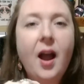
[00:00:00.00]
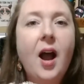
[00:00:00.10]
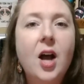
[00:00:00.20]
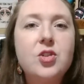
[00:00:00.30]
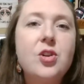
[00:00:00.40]

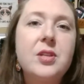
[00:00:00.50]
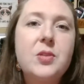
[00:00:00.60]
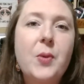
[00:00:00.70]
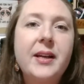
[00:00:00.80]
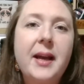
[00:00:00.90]
I'll show this
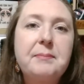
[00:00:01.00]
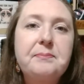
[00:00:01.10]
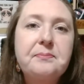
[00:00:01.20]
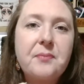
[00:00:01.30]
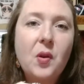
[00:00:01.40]
one again.
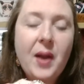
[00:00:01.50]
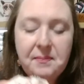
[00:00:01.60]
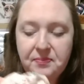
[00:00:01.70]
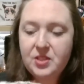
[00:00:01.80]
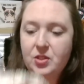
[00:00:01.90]
Okay,
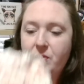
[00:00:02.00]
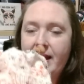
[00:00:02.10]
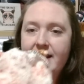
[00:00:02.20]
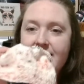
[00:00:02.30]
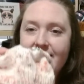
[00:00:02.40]
so
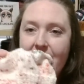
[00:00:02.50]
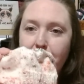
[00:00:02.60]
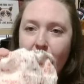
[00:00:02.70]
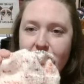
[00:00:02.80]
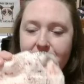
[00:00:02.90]
that is that
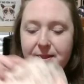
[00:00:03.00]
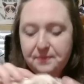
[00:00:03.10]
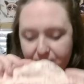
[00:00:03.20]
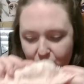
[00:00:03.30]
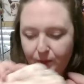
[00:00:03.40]
project.
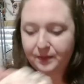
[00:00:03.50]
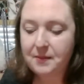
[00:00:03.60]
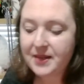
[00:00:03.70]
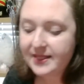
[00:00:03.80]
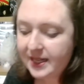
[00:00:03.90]
So I'm
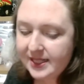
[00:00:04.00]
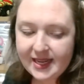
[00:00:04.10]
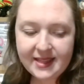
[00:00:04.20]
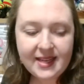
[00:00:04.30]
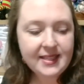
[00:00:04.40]
excited to
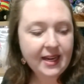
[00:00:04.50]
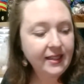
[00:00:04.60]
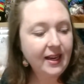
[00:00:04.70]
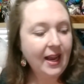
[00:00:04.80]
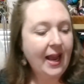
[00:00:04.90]
get that
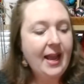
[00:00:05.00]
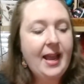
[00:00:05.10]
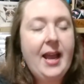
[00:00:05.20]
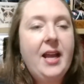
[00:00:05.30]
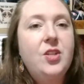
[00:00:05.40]
done
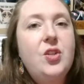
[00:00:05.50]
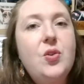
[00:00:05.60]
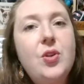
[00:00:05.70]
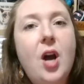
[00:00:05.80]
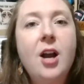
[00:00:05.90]
and to
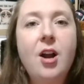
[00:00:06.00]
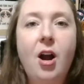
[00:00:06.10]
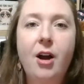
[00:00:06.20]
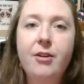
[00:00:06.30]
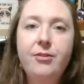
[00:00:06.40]
knock
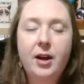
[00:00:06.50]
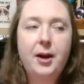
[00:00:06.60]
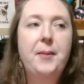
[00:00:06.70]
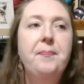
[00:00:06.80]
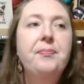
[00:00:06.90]
off.
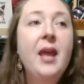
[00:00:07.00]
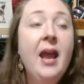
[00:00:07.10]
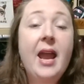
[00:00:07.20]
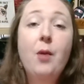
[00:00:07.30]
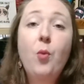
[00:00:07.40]

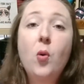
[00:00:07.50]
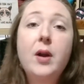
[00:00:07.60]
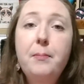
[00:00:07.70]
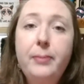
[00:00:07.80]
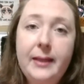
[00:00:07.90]
It won't
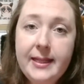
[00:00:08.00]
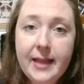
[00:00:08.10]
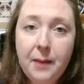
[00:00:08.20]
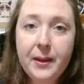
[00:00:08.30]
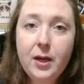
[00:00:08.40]
complete
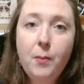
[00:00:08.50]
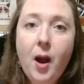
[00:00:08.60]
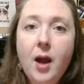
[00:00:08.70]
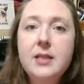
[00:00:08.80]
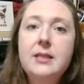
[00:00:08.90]
that bingo
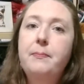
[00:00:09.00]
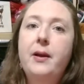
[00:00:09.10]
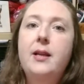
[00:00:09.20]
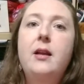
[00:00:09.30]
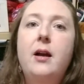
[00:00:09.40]
box,
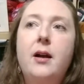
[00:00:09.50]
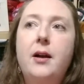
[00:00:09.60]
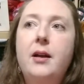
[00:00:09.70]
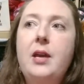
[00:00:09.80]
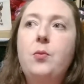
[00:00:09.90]
but
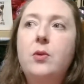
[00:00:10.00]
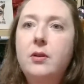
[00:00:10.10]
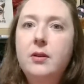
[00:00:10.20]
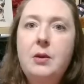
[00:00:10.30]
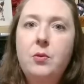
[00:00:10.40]
it
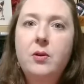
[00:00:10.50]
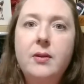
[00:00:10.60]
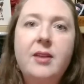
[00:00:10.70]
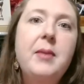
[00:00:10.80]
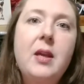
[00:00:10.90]
will
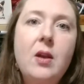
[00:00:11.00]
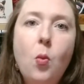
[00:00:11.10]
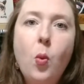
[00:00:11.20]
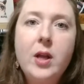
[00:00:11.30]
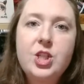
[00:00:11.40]
give me
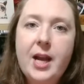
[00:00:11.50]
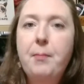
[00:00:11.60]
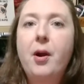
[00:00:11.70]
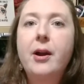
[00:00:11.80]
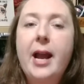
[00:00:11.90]
1 check
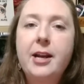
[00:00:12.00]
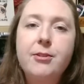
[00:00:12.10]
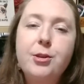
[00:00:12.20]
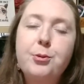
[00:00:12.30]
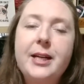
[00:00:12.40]
mark out of
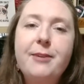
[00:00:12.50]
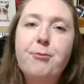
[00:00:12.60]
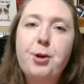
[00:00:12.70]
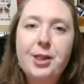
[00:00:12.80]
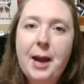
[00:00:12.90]
3
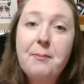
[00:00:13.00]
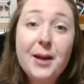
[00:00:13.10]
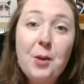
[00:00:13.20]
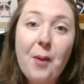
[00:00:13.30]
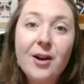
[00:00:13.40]
for that
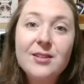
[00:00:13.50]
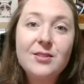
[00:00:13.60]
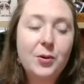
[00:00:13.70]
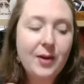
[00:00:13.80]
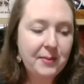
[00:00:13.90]
bingo box.
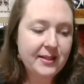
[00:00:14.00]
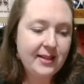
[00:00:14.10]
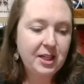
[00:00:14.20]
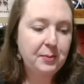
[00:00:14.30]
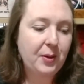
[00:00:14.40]
So I'm
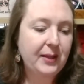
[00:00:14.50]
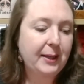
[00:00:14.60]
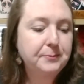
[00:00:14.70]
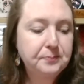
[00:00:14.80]
excited about that.